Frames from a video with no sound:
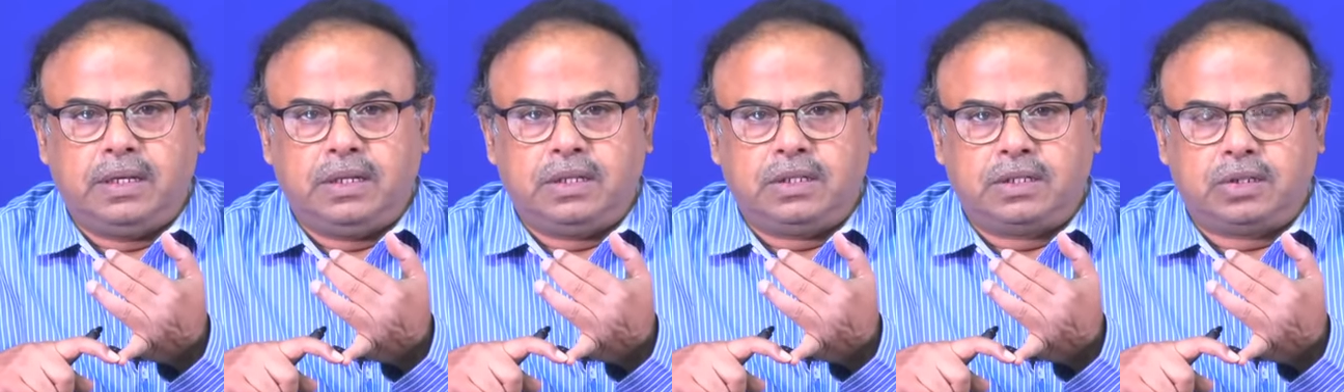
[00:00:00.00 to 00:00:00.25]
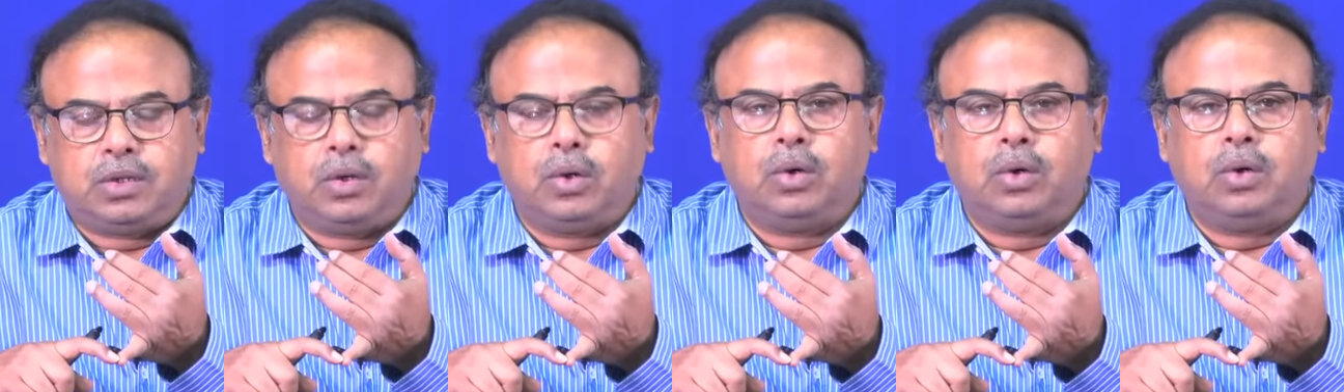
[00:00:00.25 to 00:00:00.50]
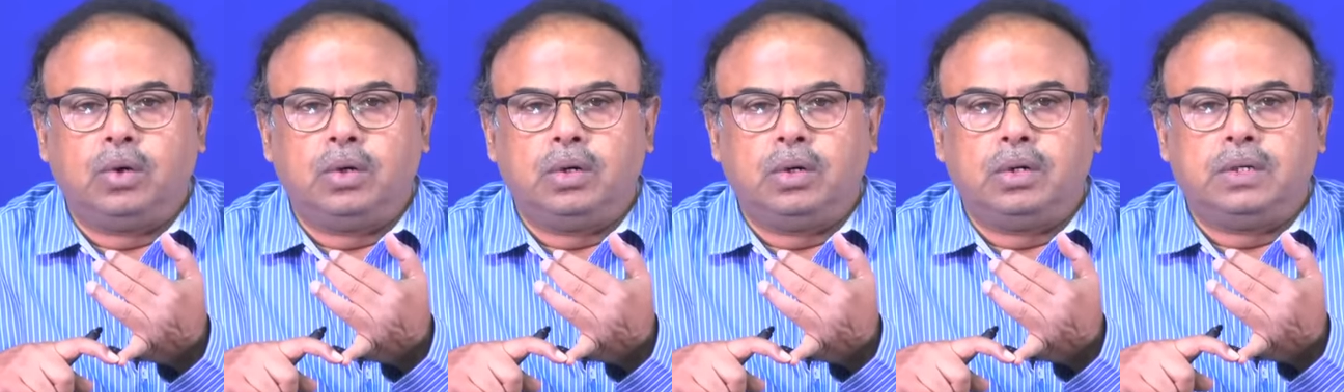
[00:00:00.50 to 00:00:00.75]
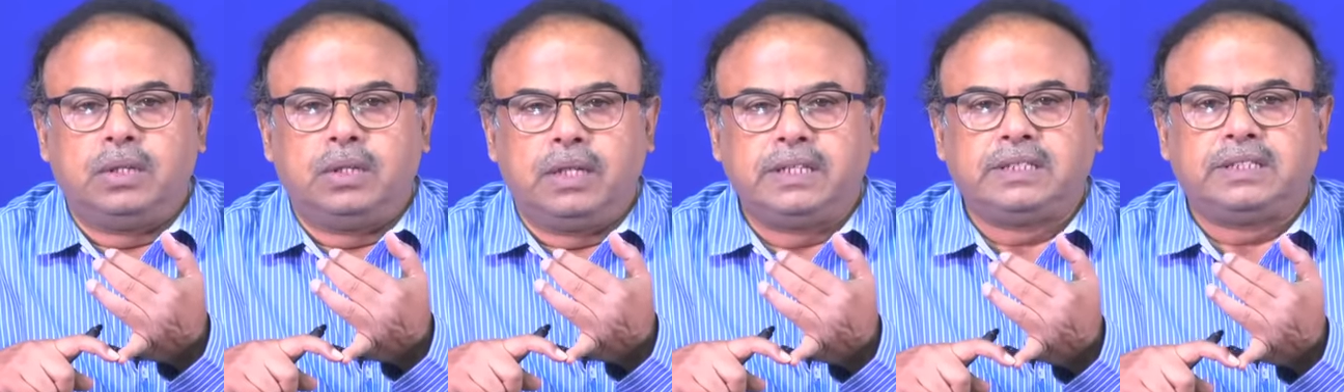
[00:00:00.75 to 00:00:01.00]
So,
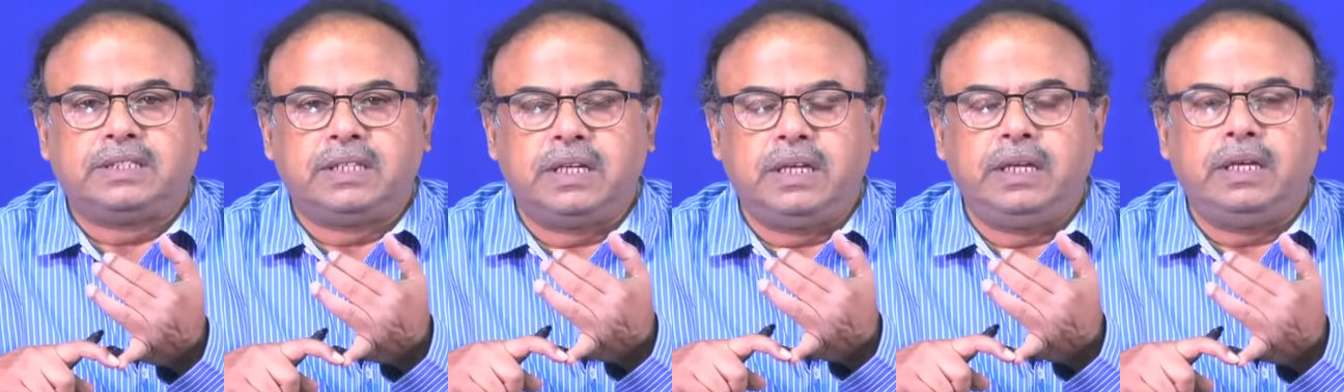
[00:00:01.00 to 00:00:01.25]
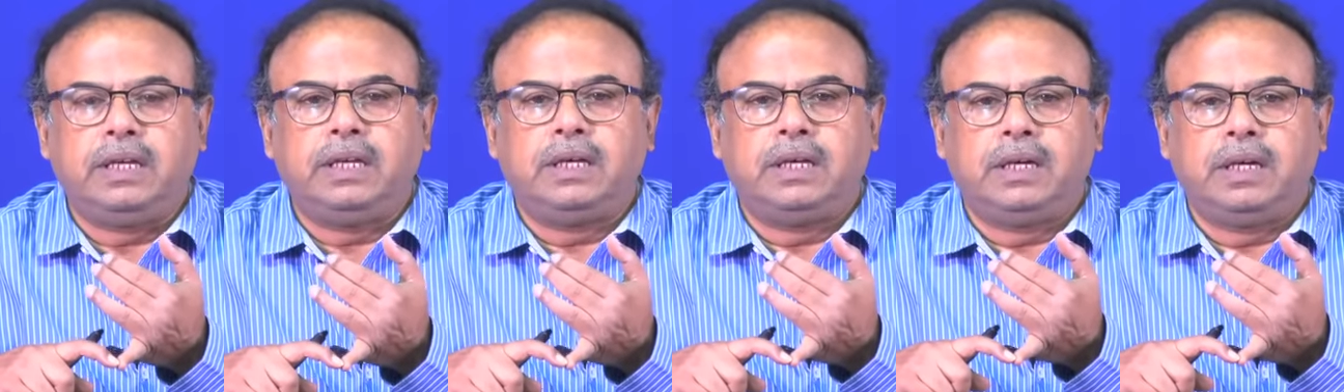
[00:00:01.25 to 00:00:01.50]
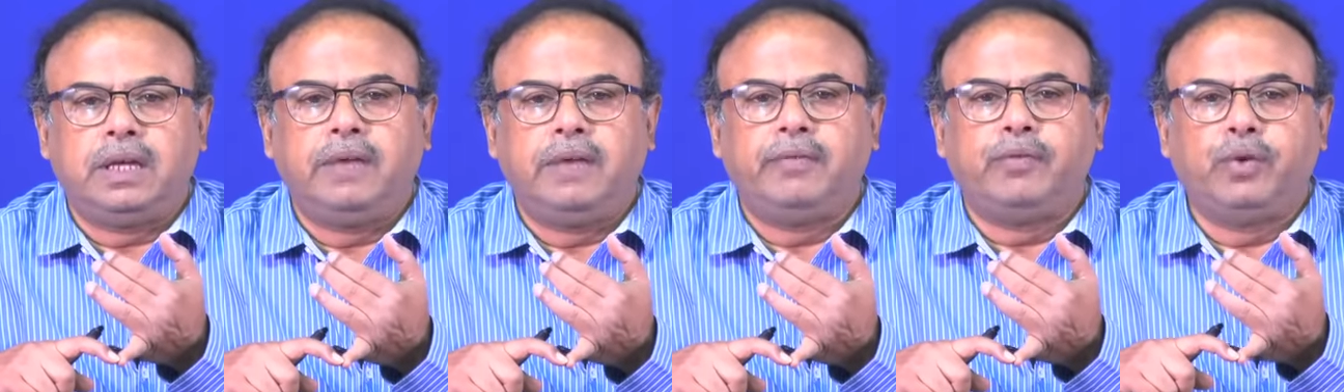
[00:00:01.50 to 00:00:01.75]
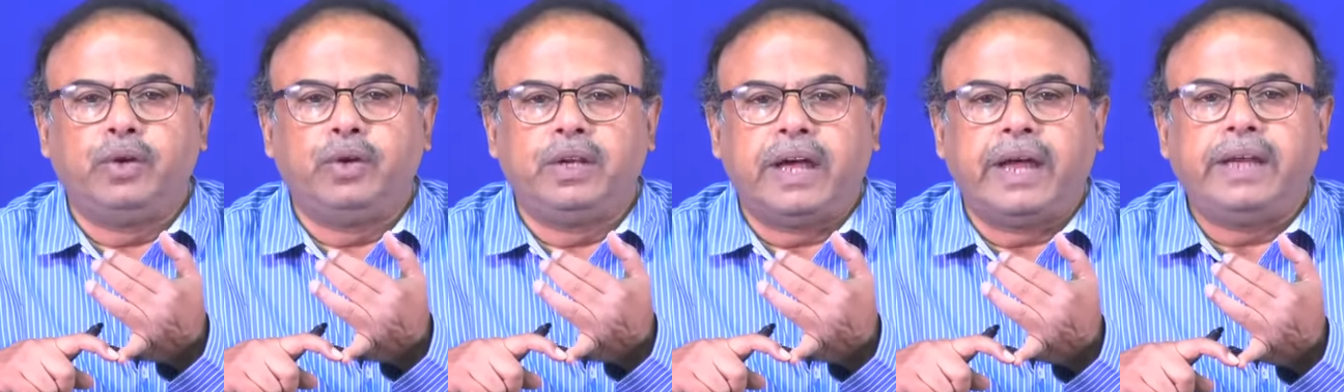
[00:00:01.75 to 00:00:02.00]
let us see if
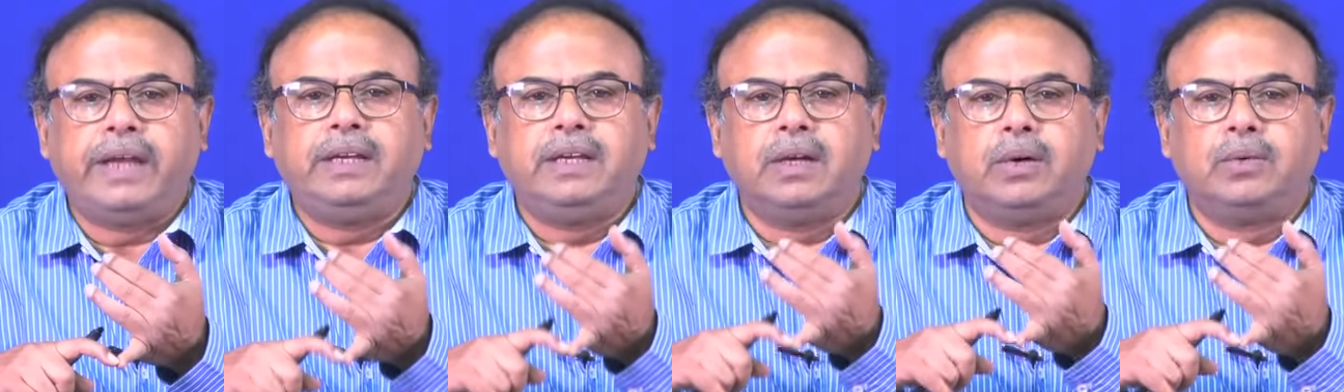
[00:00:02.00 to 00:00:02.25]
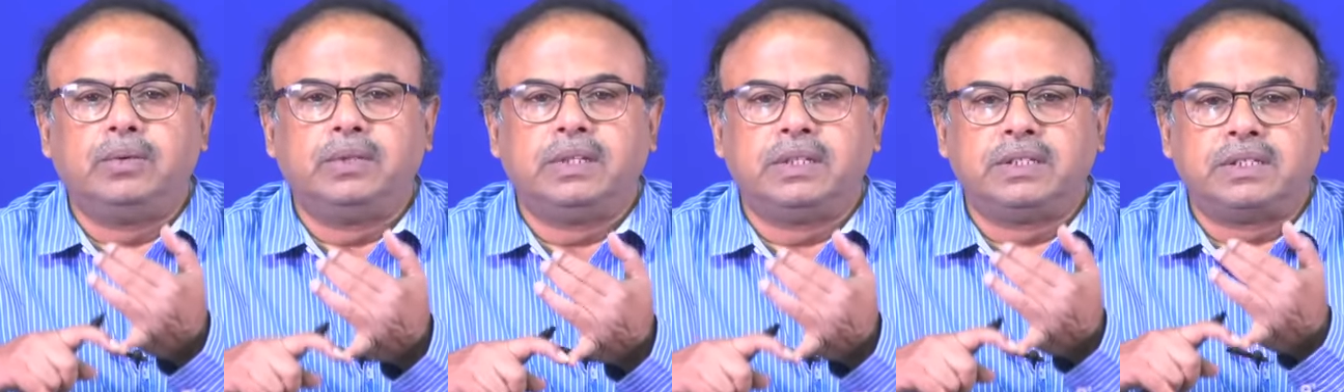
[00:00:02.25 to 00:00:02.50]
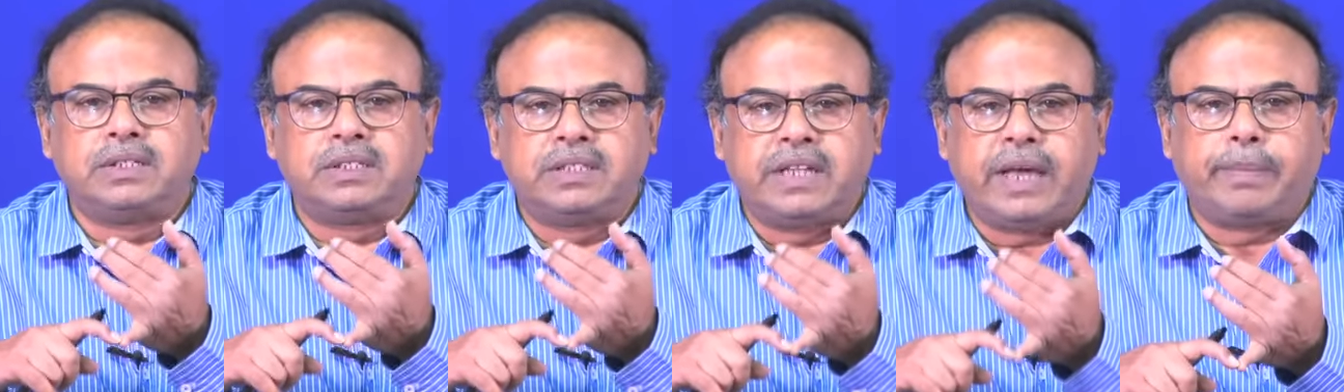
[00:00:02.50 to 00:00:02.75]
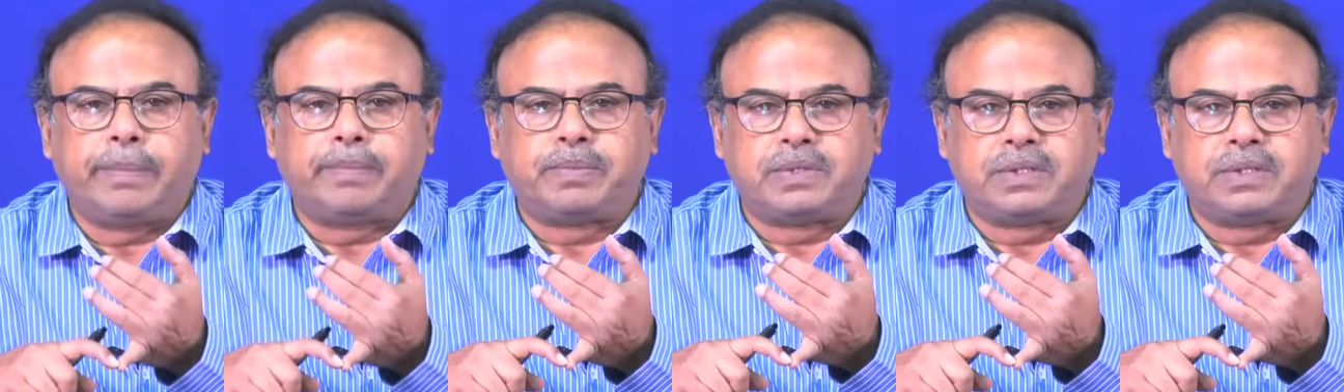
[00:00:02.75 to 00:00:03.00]
we write down the
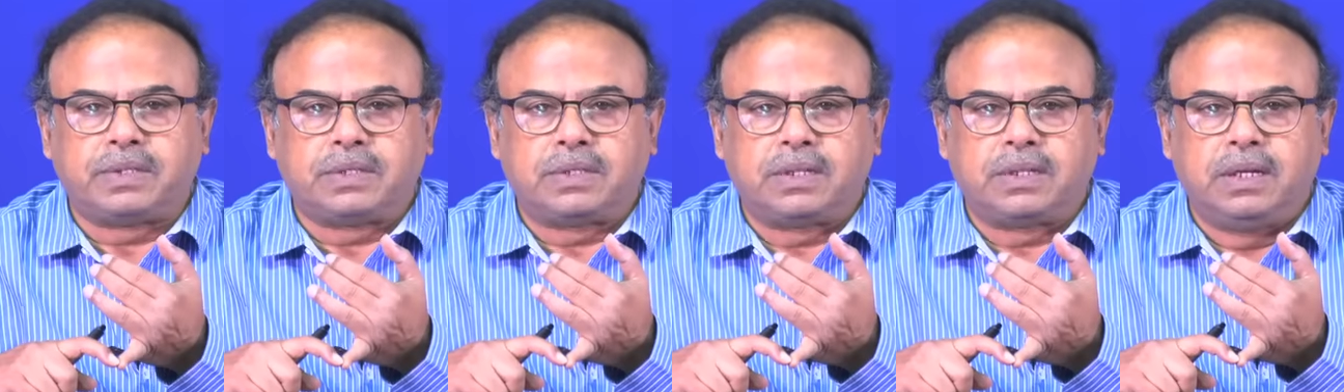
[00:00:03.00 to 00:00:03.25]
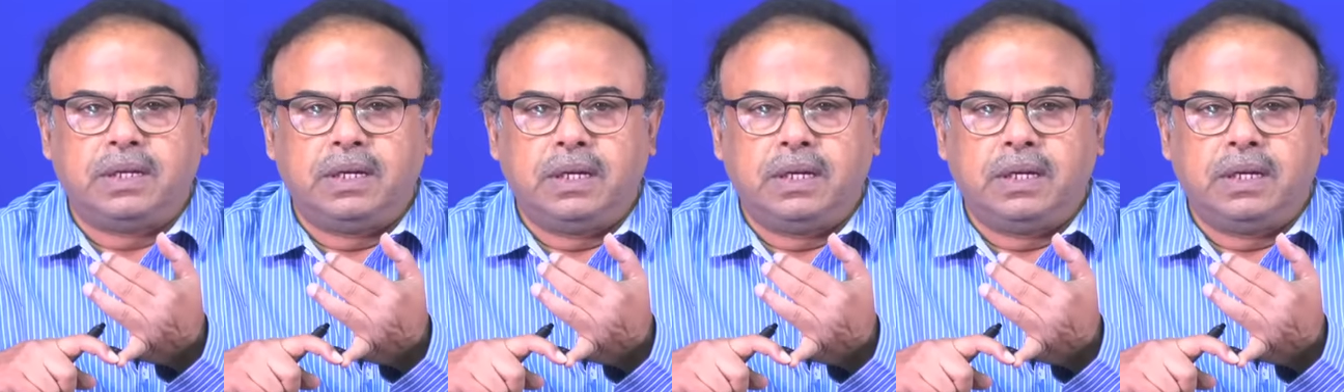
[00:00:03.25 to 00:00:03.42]
steps